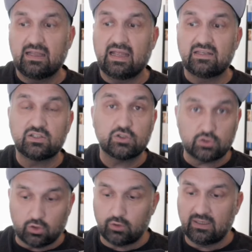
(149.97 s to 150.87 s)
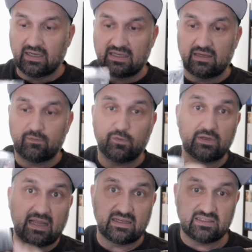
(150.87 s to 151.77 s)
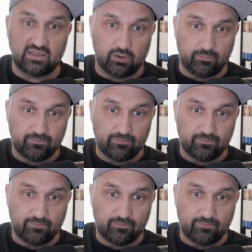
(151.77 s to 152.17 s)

and store it again for next year.